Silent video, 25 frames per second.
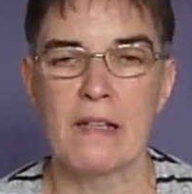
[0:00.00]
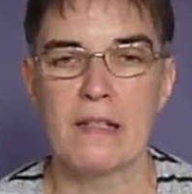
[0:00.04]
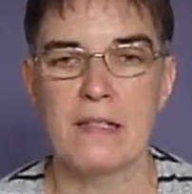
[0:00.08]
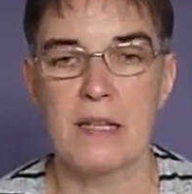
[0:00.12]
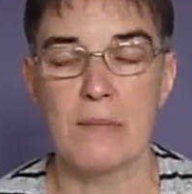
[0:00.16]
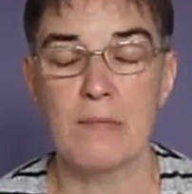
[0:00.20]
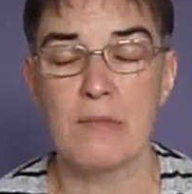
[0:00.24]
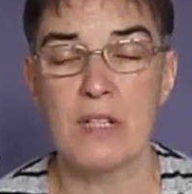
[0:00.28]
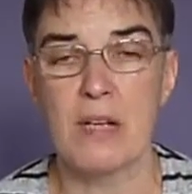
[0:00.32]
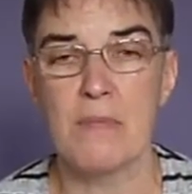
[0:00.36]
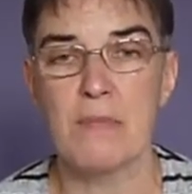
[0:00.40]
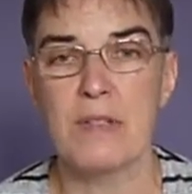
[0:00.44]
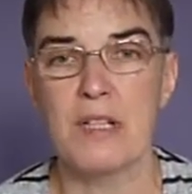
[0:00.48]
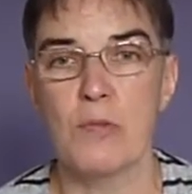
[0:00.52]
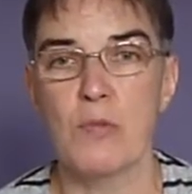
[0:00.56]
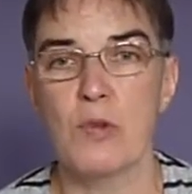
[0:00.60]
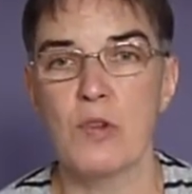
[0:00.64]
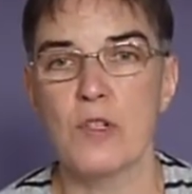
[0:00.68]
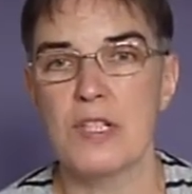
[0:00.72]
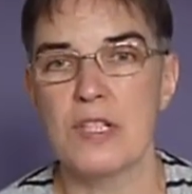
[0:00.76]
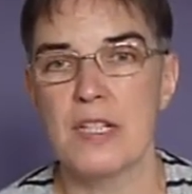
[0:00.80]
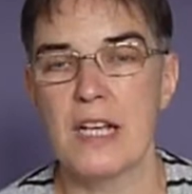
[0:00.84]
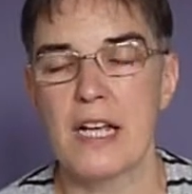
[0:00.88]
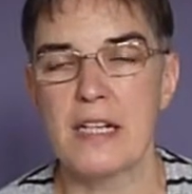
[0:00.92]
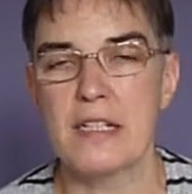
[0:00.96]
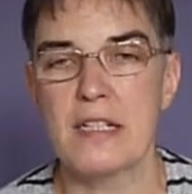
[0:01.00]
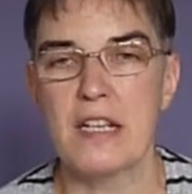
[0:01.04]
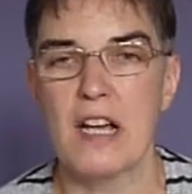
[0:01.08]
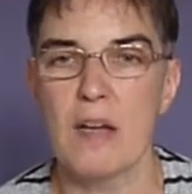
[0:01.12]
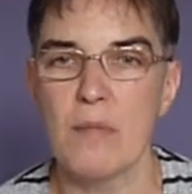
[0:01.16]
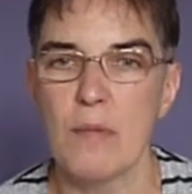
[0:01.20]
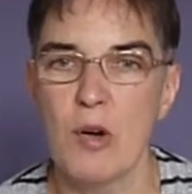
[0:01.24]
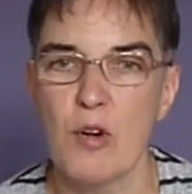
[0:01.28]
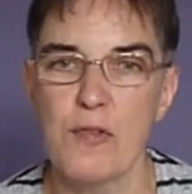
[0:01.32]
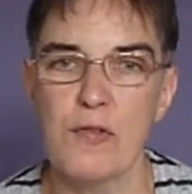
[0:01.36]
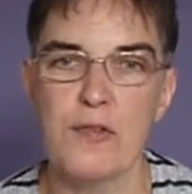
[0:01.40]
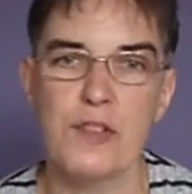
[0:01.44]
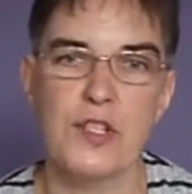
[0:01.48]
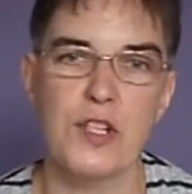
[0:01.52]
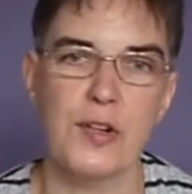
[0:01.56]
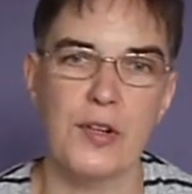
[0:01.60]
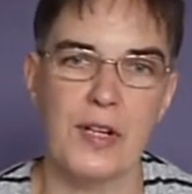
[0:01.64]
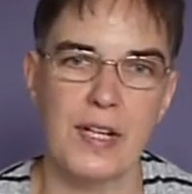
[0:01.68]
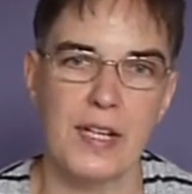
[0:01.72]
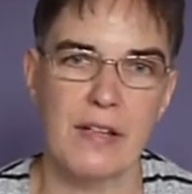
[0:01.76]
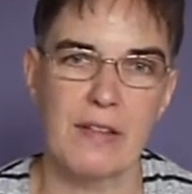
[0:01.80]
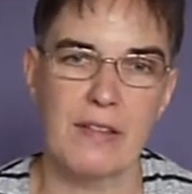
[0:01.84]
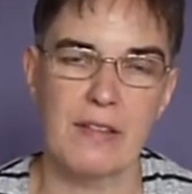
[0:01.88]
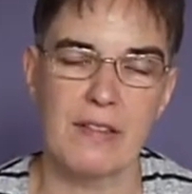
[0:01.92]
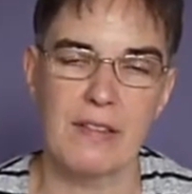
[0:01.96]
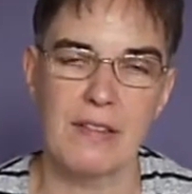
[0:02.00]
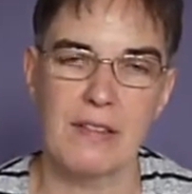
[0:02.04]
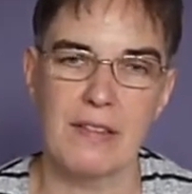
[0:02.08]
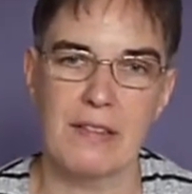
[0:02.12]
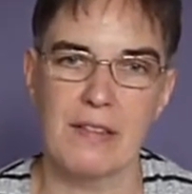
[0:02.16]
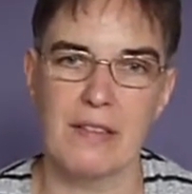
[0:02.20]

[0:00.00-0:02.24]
Sometimes I want to take time off during